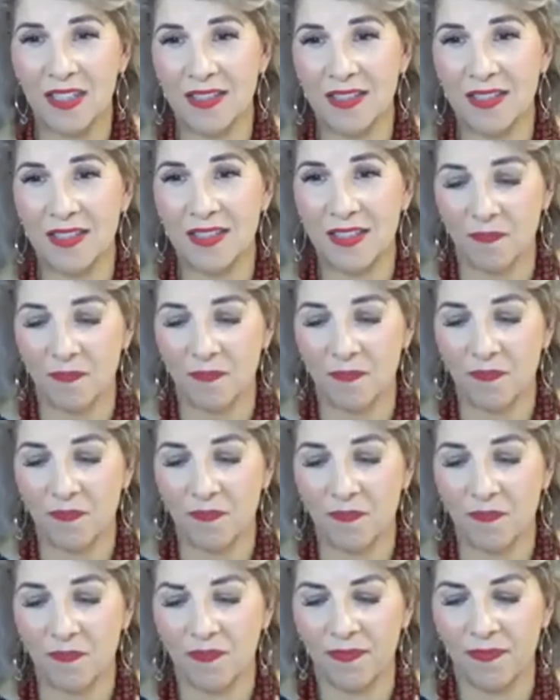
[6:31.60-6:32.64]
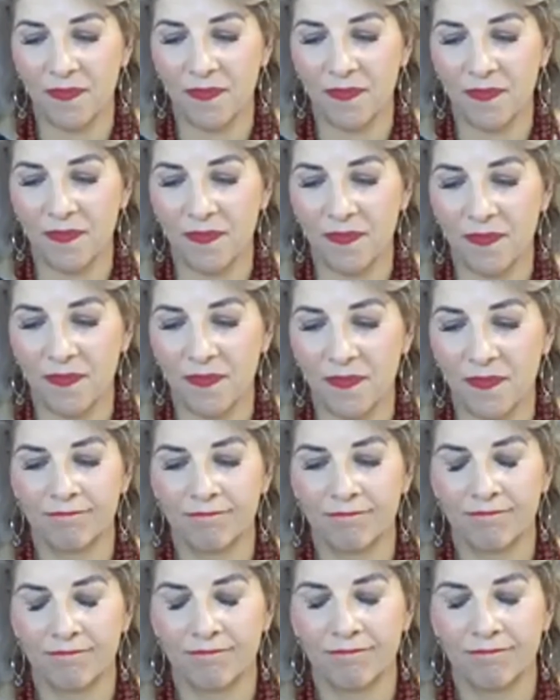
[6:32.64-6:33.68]

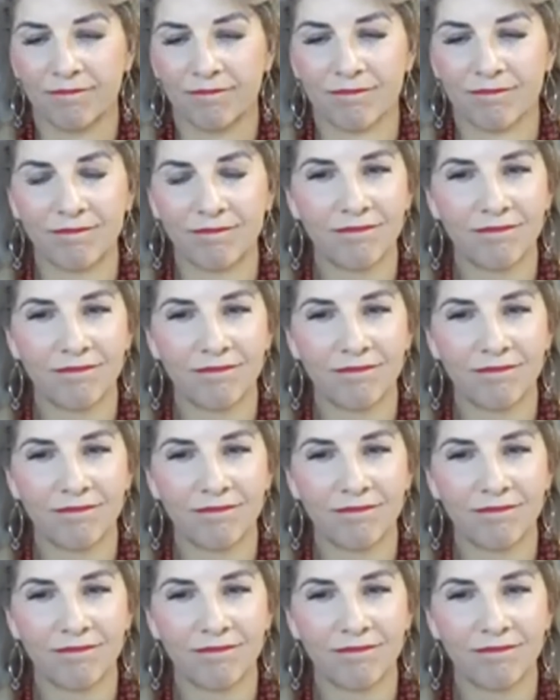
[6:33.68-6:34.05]
(silence)